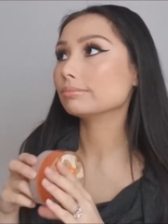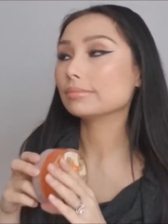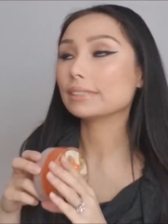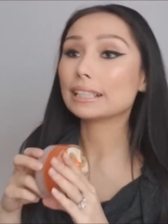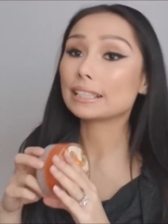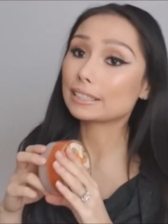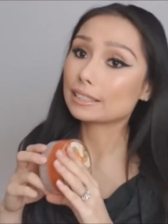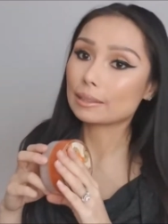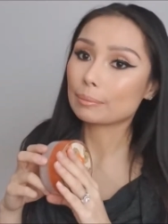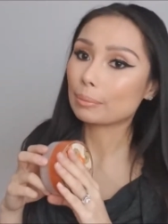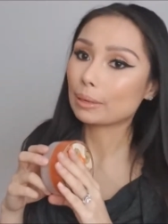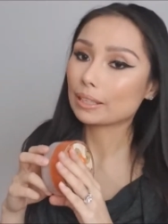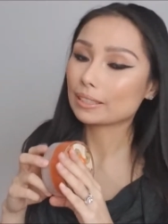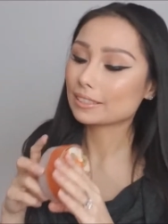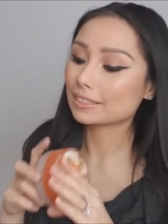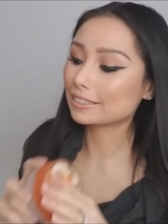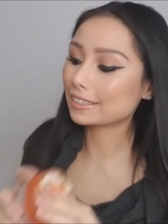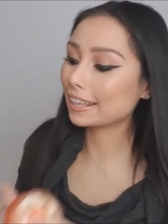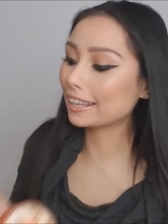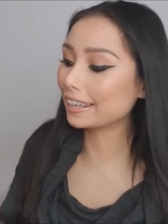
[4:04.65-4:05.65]
It's the
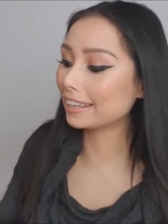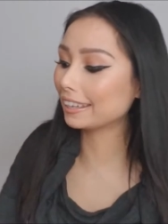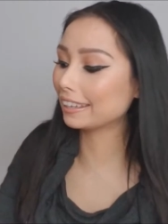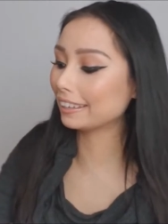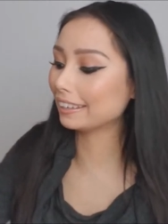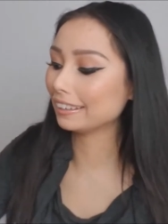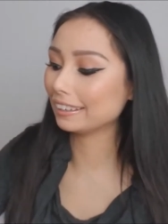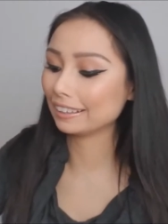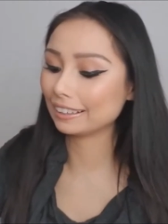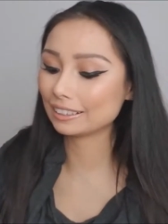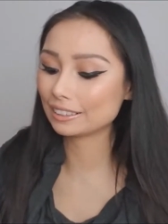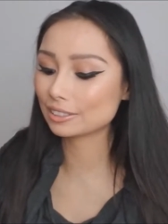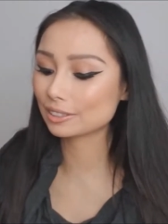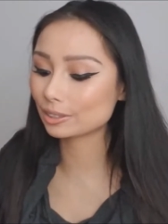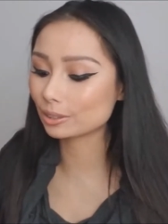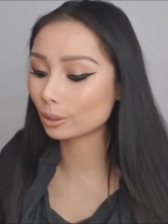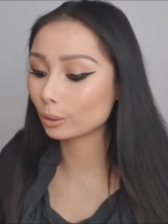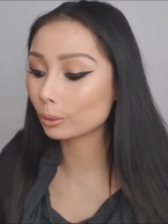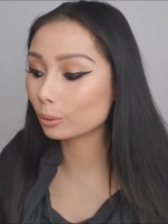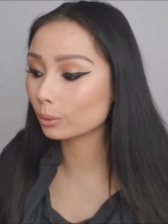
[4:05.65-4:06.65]
best. And it's
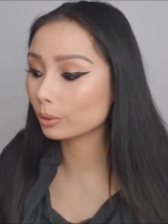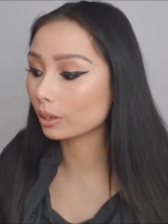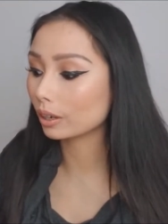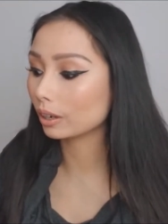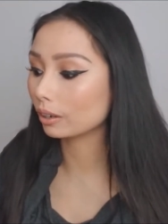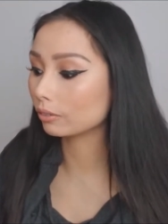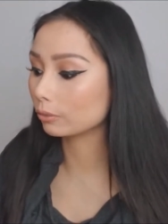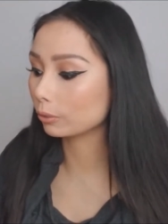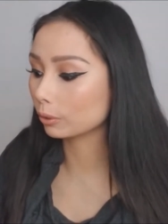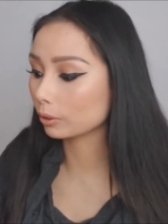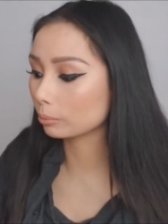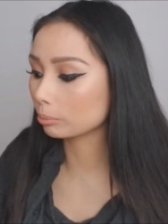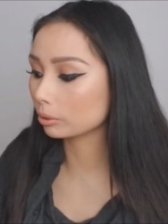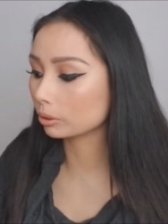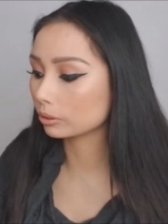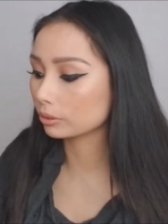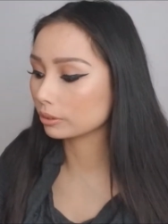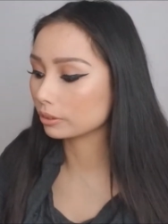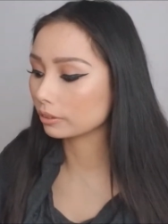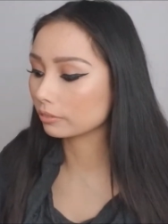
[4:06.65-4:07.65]
so
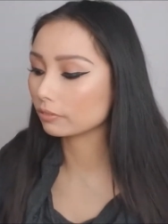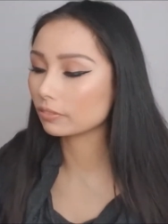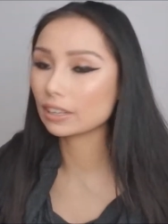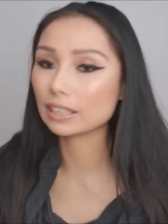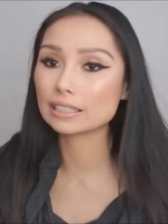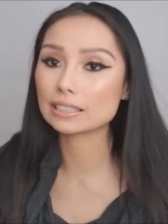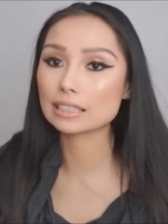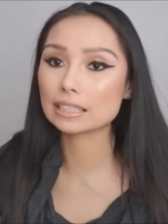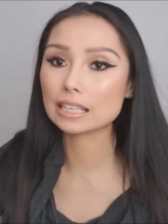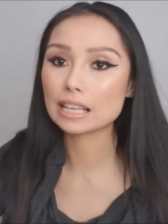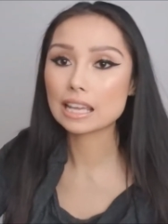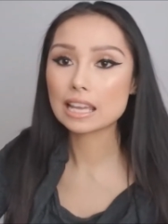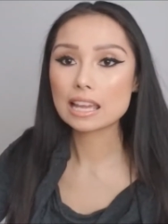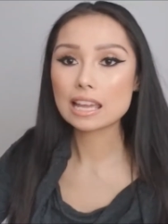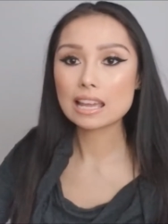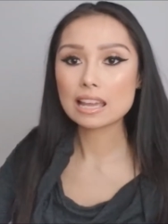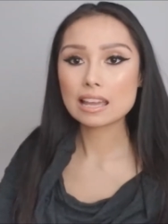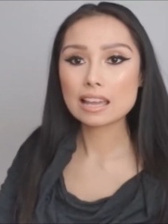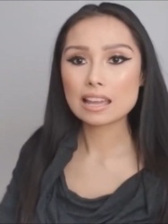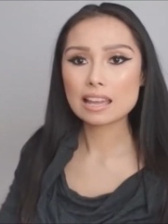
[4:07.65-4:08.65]
affordable. You can find it
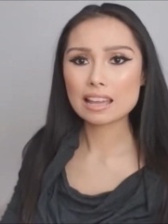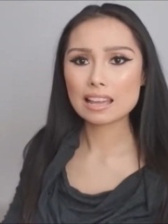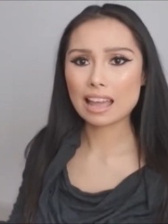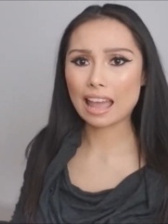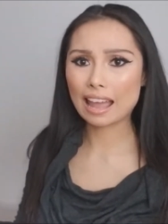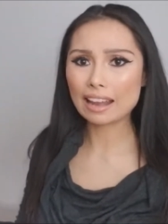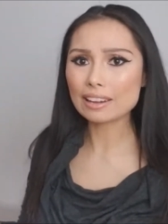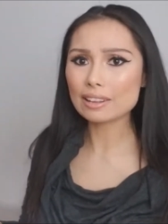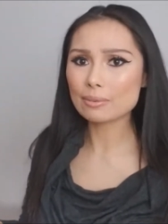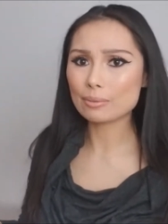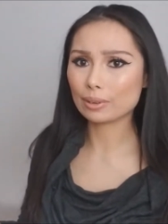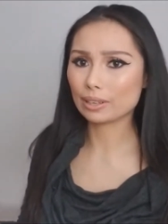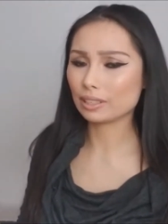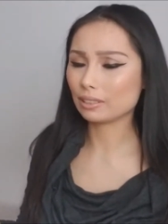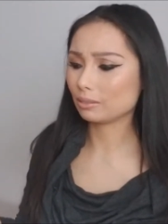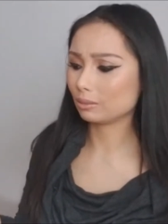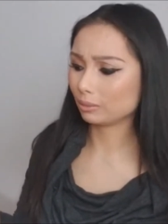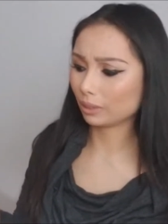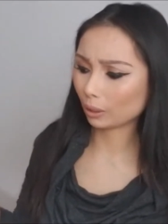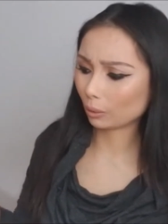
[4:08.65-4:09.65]

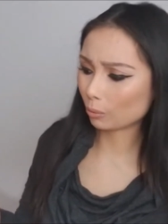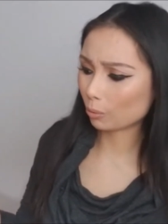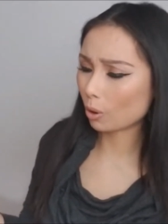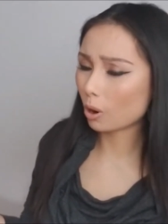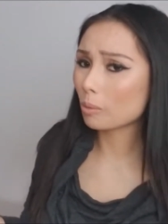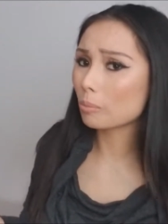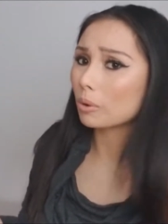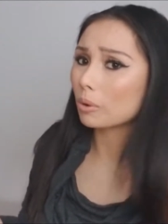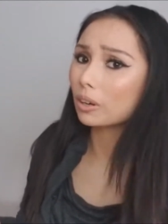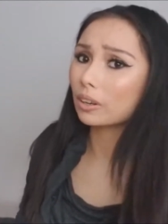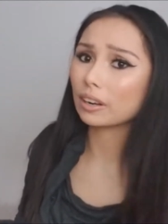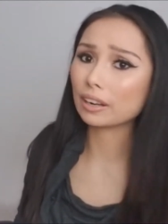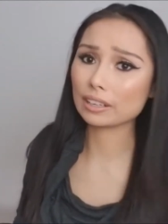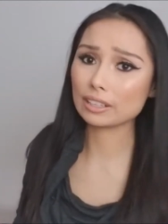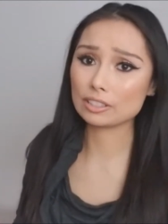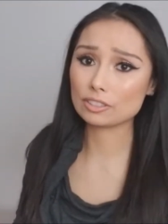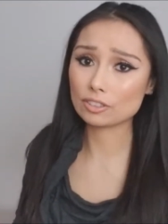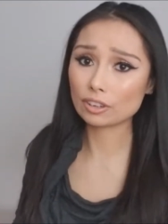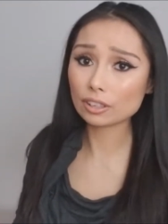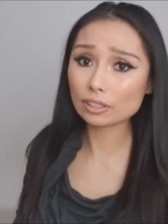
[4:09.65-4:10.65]
anywhere, like Walmart, any
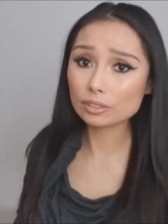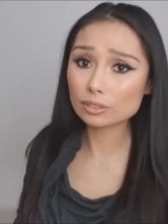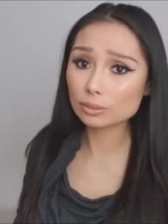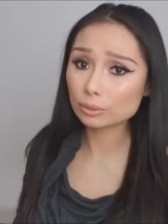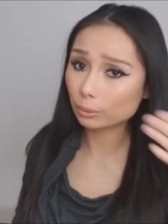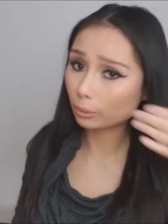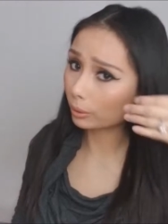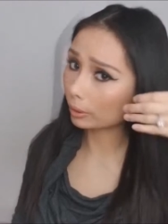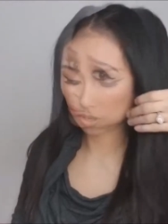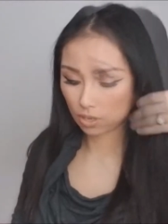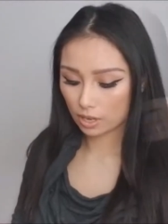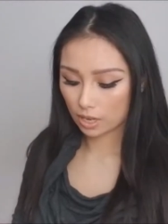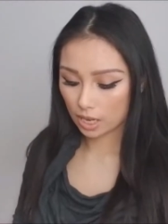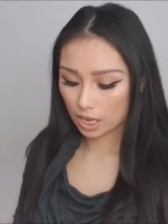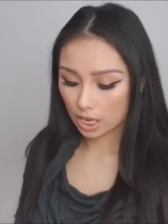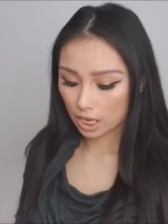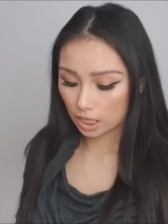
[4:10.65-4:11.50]
drugstore.